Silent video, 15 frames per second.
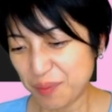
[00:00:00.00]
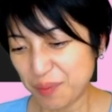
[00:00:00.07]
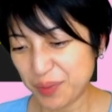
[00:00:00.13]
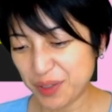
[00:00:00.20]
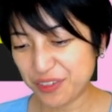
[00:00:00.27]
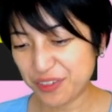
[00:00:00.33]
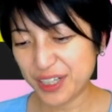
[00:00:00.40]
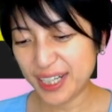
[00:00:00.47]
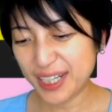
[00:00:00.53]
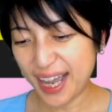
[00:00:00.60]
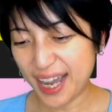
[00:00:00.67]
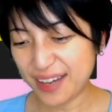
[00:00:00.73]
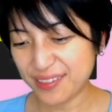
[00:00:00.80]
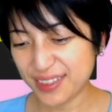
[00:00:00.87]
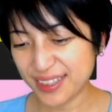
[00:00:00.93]
before and
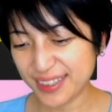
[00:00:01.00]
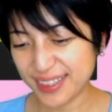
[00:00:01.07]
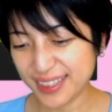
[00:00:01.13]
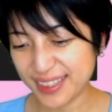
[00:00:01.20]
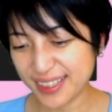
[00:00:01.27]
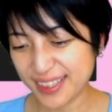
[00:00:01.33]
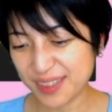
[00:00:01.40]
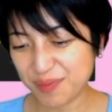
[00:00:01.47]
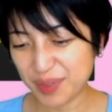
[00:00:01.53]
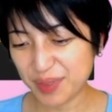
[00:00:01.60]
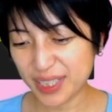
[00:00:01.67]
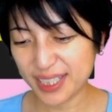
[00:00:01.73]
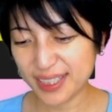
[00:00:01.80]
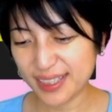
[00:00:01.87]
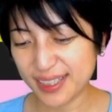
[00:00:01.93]
after this
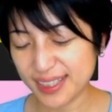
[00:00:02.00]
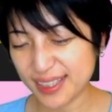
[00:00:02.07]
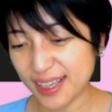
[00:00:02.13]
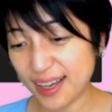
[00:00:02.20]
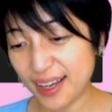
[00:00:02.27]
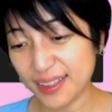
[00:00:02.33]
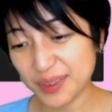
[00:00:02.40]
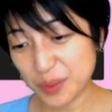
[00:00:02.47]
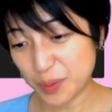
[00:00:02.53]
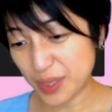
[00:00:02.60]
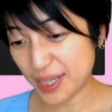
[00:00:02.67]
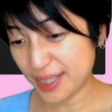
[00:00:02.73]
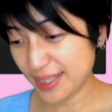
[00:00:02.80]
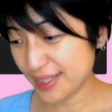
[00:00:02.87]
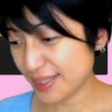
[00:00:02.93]
because
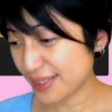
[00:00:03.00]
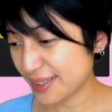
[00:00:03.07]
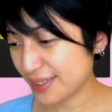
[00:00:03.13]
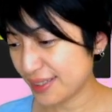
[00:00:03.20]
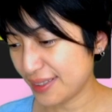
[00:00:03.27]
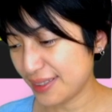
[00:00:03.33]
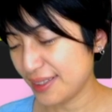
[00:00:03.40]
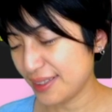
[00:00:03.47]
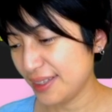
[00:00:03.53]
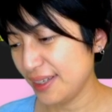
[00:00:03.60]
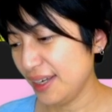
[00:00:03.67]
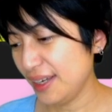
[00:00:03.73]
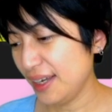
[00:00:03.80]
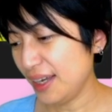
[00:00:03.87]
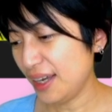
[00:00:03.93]
otherwise
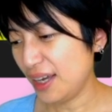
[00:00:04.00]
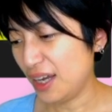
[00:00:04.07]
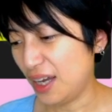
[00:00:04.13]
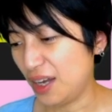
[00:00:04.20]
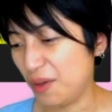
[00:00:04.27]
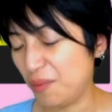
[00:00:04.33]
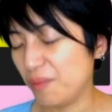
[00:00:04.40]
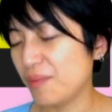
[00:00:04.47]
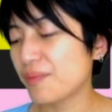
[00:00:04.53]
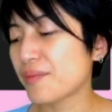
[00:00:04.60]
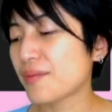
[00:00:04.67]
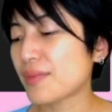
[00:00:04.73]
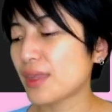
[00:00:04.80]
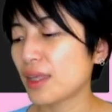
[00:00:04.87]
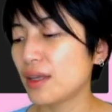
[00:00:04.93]
um,
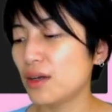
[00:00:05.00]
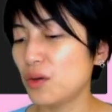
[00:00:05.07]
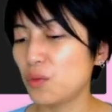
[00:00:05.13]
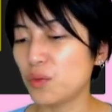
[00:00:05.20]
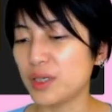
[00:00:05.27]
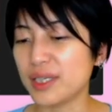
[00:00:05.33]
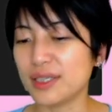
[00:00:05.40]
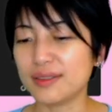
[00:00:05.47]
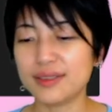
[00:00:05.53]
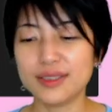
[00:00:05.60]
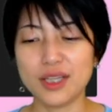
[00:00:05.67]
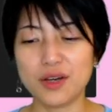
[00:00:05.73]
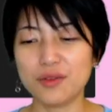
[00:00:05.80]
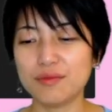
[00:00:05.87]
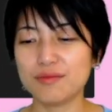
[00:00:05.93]
we, you
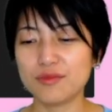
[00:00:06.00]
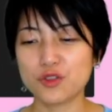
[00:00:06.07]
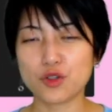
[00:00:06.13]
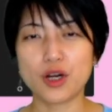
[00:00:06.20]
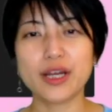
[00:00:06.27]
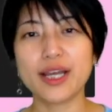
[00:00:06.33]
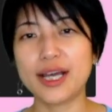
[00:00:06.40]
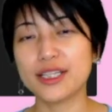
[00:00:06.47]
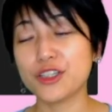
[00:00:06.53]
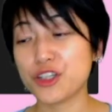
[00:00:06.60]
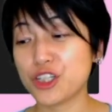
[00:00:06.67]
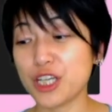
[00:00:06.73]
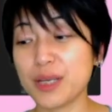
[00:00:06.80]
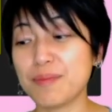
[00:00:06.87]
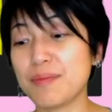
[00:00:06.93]
know, drawing other
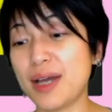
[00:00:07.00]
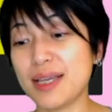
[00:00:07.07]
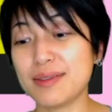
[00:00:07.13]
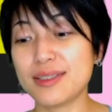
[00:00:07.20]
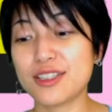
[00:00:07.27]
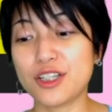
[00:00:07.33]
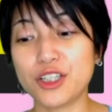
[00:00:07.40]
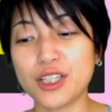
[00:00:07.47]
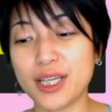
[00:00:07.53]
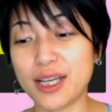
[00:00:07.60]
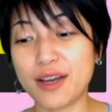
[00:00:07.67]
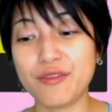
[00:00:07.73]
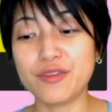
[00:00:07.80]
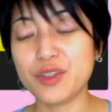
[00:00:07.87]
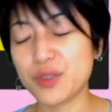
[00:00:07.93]
shape might start to get
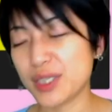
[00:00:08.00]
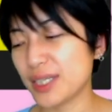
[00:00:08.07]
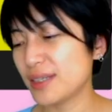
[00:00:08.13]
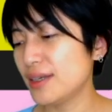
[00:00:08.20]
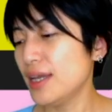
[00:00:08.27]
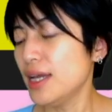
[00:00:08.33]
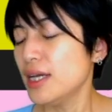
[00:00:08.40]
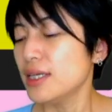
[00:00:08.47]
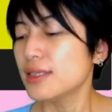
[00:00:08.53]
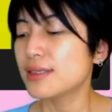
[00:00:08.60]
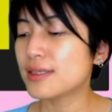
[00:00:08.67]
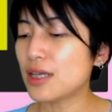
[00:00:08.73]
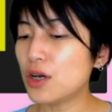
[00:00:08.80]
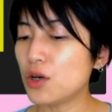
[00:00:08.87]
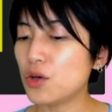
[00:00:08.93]
confusing.
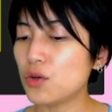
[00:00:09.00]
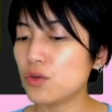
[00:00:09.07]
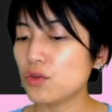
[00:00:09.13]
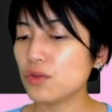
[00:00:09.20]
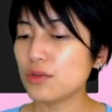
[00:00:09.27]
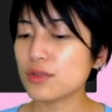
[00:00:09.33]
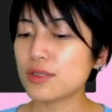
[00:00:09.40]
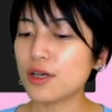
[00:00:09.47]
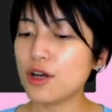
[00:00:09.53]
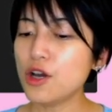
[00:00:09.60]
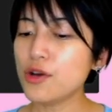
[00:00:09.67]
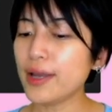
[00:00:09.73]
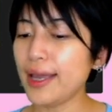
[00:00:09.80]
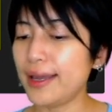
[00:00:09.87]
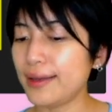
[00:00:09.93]
So, so
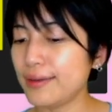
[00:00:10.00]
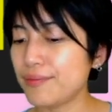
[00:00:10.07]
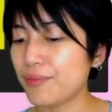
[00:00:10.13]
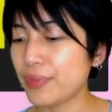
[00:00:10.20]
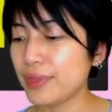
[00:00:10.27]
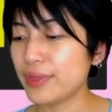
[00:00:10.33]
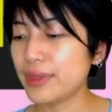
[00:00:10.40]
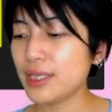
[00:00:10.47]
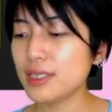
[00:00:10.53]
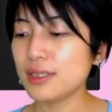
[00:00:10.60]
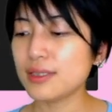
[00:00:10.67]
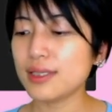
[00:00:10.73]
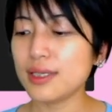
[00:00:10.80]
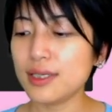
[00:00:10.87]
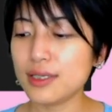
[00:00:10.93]
okay,
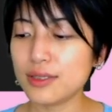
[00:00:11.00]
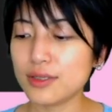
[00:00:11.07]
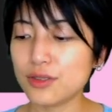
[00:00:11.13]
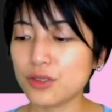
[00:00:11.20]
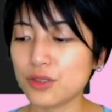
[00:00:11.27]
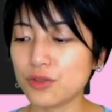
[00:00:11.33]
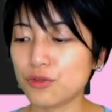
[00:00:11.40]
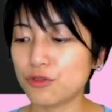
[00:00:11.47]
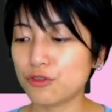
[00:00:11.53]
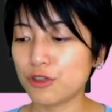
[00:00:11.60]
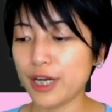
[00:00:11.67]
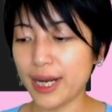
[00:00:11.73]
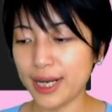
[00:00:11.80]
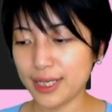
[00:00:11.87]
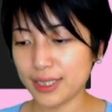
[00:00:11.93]
this is
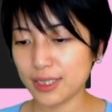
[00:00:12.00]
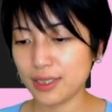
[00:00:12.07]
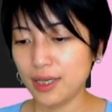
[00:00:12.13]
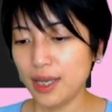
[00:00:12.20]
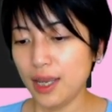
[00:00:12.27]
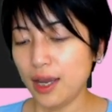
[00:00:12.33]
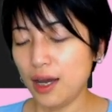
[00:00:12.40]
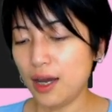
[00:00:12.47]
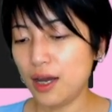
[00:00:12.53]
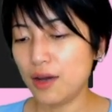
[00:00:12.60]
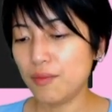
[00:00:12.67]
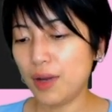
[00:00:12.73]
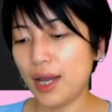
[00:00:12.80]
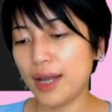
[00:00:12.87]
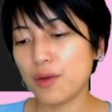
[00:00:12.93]
great.
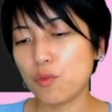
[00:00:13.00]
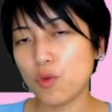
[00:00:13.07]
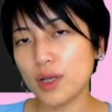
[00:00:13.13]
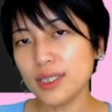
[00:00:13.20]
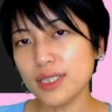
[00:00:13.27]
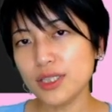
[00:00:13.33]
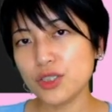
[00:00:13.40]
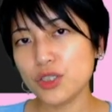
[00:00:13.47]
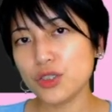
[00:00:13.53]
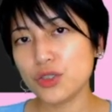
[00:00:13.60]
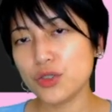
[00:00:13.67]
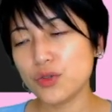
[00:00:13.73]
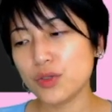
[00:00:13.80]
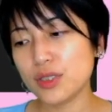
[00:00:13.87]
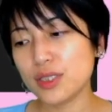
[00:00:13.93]
Um, I wanted to
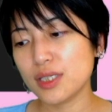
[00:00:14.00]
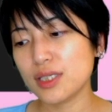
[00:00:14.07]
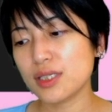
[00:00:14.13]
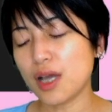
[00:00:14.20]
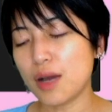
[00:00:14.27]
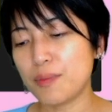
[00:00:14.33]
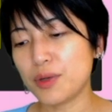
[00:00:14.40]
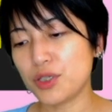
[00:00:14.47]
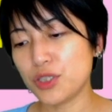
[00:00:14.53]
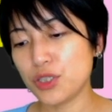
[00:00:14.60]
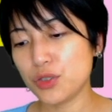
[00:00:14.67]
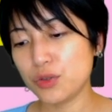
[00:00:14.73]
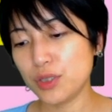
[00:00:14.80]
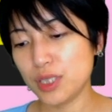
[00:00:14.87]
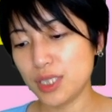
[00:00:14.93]
use this
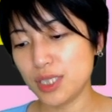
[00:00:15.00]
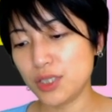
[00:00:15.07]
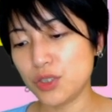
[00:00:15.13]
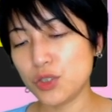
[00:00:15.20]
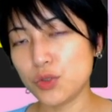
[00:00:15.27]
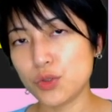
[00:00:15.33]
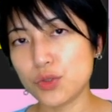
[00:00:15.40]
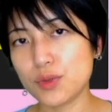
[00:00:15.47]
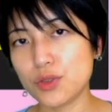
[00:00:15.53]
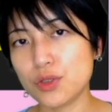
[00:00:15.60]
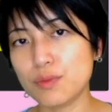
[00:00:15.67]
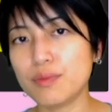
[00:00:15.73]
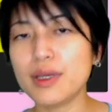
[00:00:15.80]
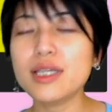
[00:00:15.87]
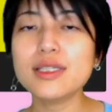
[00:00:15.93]
opportunity to, to
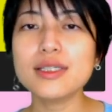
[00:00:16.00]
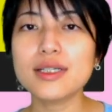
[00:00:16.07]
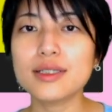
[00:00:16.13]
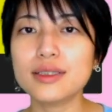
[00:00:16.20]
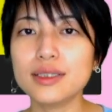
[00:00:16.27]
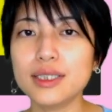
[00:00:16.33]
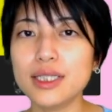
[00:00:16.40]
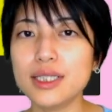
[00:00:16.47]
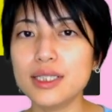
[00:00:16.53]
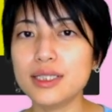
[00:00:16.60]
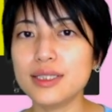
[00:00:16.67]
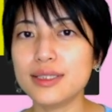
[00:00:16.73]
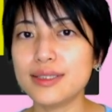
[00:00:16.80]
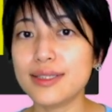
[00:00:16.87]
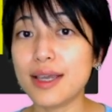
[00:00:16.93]

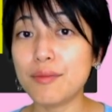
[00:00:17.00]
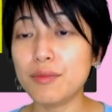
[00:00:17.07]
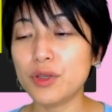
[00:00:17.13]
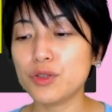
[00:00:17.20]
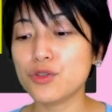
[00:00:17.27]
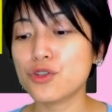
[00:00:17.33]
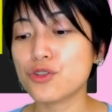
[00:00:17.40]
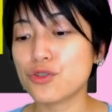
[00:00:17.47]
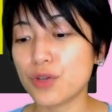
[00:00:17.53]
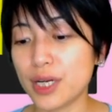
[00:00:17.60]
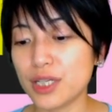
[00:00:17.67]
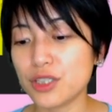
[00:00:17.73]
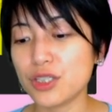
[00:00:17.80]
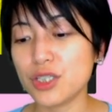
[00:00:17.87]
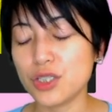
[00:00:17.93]
basically
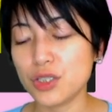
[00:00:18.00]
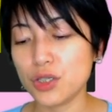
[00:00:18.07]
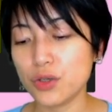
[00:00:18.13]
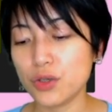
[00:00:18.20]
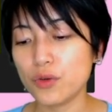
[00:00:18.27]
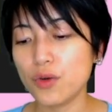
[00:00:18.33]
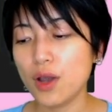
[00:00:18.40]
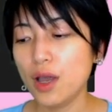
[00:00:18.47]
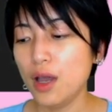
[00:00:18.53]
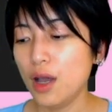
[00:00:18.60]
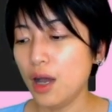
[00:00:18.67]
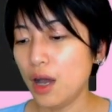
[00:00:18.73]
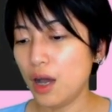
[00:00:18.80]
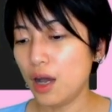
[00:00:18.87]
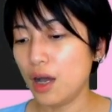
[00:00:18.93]
demonstrate to you,
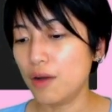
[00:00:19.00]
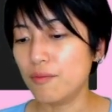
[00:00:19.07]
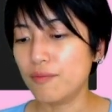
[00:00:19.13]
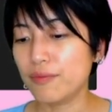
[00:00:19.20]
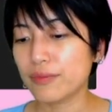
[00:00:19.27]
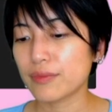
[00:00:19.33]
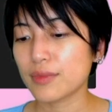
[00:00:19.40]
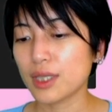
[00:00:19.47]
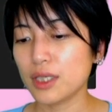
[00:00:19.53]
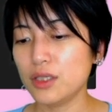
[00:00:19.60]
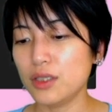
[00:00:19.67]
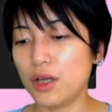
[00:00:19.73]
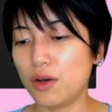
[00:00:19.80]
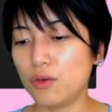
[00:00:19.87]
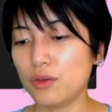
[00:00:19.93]
um, you
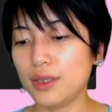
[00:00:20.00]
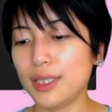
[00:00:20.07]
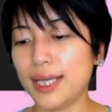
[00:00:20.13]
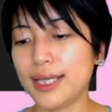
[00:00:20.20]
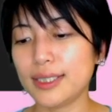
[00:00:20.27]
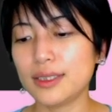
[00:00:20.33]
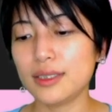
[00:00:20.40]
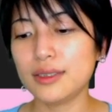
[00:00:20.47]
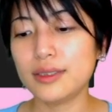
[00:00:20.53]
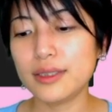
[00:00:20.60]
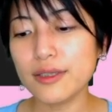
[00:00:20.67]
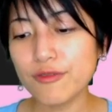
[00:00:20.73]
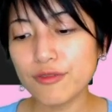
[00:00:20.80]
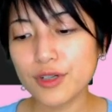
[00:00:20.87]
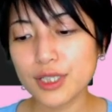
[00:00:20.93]
know, like the
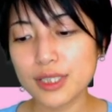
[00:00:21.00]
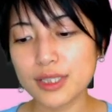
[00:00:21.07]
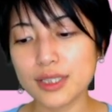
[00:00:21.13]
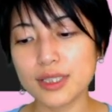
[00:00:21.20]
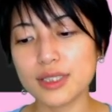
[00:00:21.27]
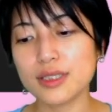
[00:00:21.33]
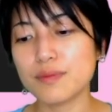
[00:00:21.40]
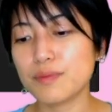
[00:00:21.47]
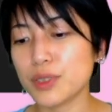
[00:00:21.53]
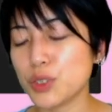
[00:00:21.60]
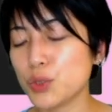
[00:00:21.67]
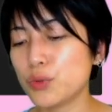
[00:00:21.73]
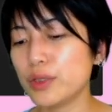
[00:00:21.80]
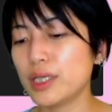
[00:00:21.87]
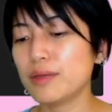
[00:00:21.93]
differences
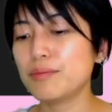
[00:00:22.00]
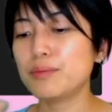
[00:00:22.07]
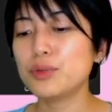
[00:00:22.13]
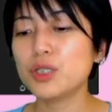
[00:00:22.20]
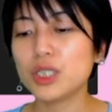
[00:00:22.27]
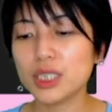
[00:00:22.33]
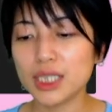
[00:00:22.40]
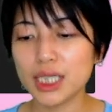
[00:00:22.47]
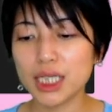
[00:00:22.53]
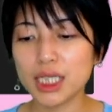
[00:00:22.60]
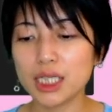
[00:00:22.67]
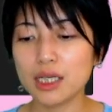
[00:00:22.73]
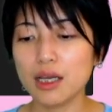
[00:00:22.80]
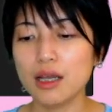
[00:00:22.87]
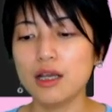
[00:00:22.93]
between
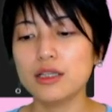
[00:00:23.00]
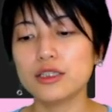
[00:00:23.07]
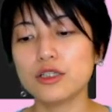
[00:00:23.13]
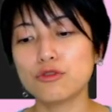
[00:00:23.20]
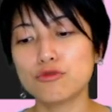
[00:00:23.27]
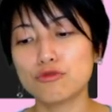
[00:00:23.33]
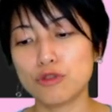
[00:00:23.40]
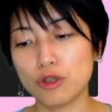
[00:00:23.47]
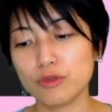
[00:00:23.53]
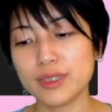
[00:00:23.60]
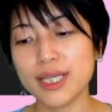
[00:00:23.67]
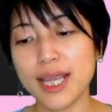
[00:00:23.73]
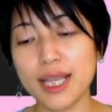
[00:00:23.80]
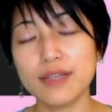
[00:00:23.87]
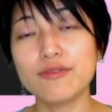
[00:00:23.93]
putting the
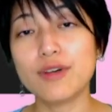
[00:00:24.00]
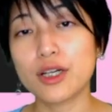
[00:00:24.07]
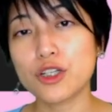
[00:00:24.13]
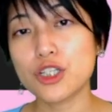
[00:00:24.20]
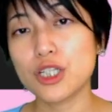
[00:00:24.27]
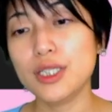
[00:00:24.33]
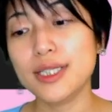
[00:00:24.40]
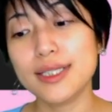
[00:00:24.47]
rotate function in